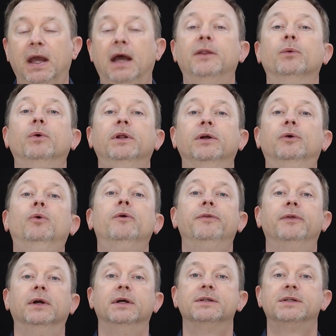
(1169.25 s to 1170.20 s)
And the really
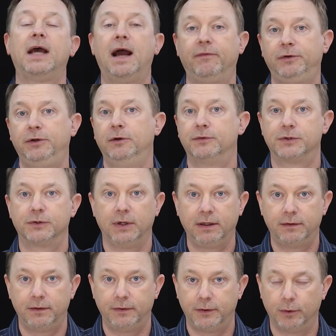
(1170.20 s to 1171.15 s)
cool thing is, after you've
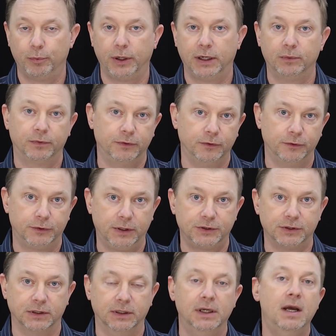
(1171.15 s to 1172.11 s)
strengthened their brain with
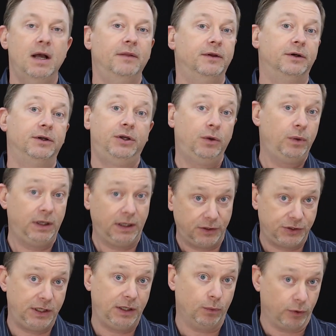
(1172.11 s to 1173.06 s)
nutrition, the
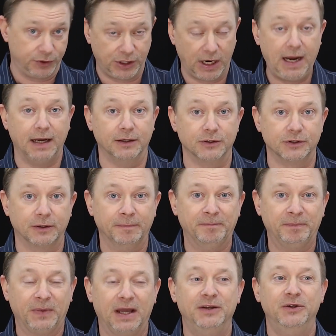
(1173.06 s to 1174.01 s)
QEEG will change,
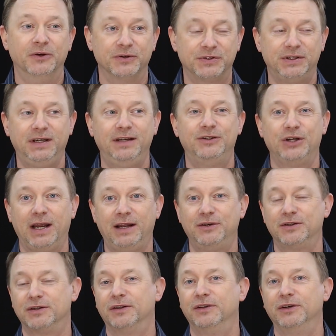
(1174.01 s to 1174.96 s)
and you'll see
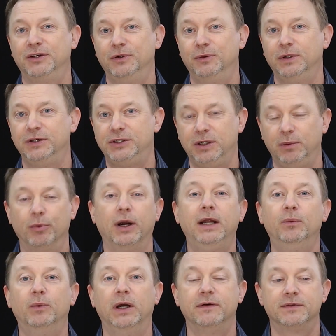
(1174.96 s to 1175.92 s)
changes on the QEEG
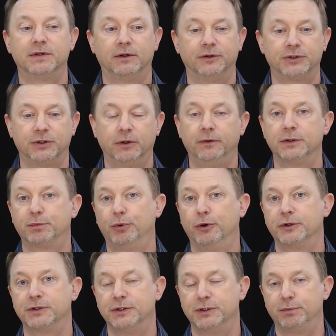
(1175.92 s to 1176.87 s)
brainwaves that'll show this
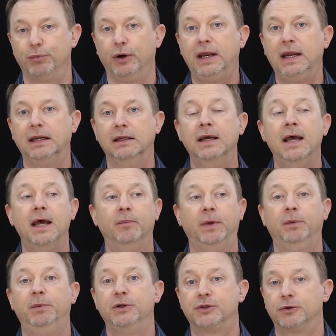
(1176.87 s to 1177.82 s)
person's brain
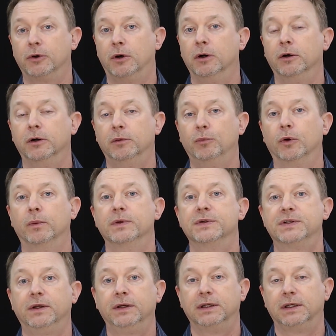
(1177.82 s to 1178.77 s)
may be stronger and more
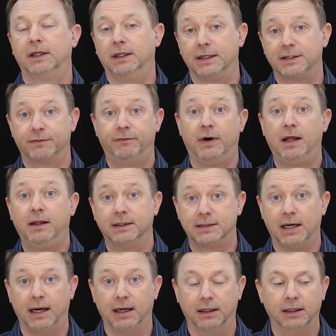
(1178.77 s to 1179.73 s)
resilient and less
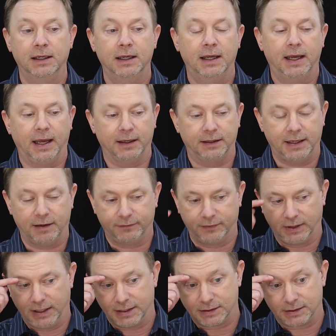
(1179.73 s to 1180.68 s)
volatile, and
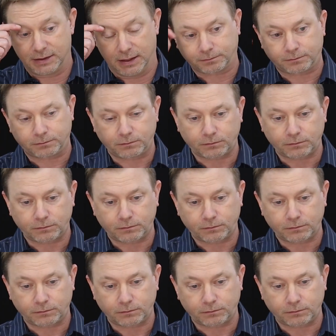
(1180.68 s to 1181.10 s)
have less